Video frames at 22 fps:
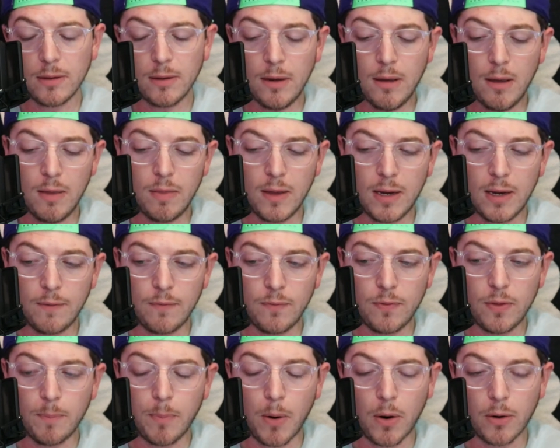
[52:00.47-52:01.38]
that if
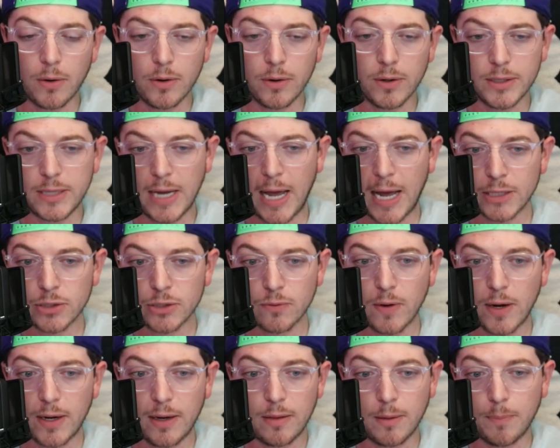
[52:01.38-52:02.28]
the partner attach
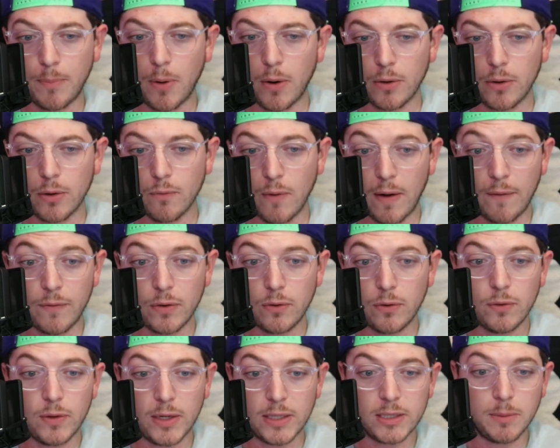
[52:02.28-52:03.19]
rate and the partner
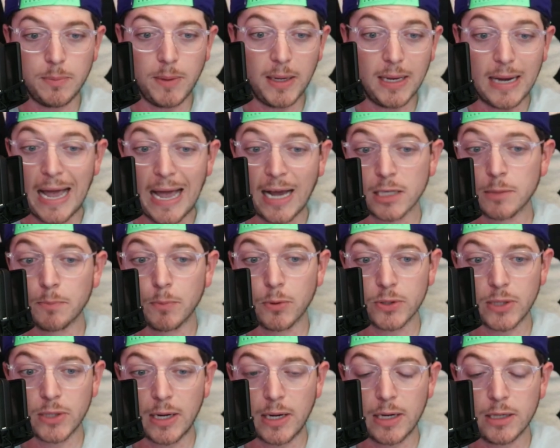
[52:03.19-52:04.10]
revenue needs to be at X
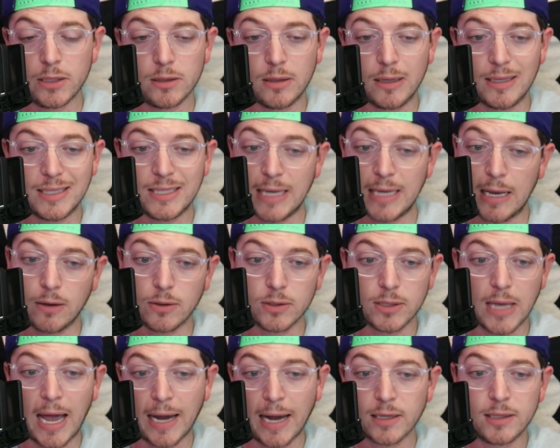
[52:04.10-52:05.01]
percentage, that sales
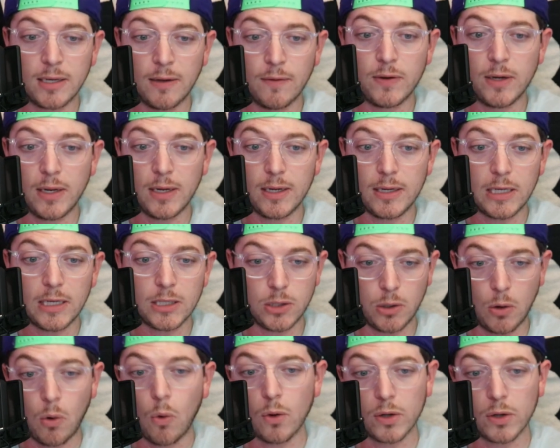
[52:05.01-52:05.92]
activity needs to
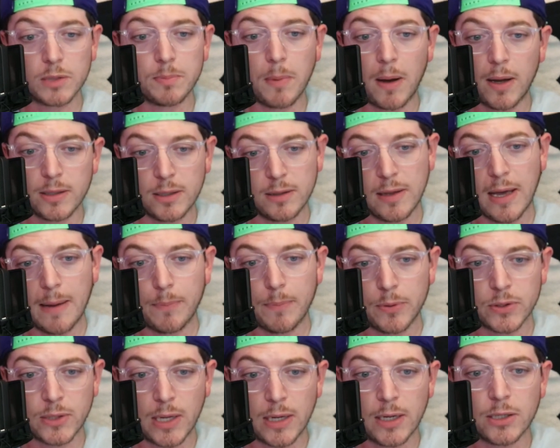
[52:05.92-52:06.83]
correspond to that
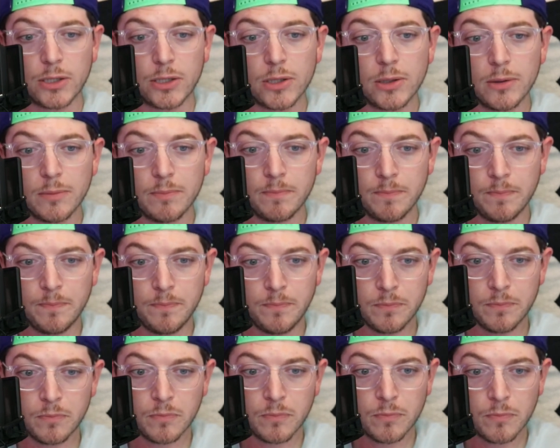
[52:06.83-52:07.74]
percentage.
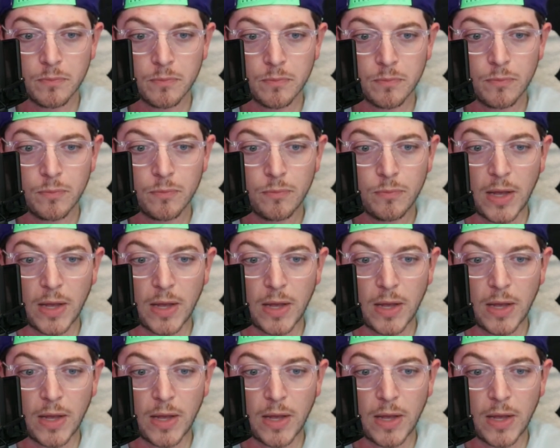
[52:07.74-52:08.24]
That's